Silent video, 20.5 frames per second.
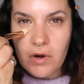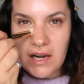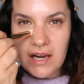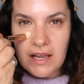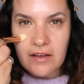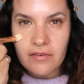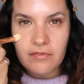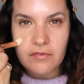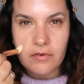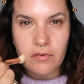
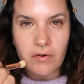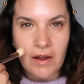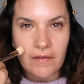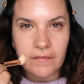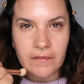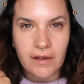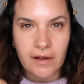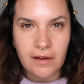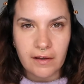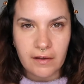lift around
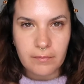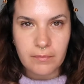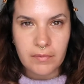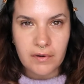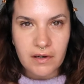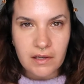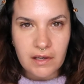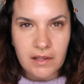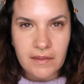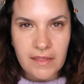the eye. But
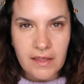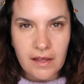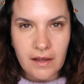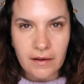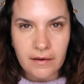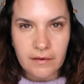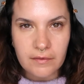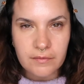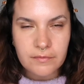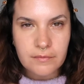look at
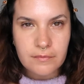that.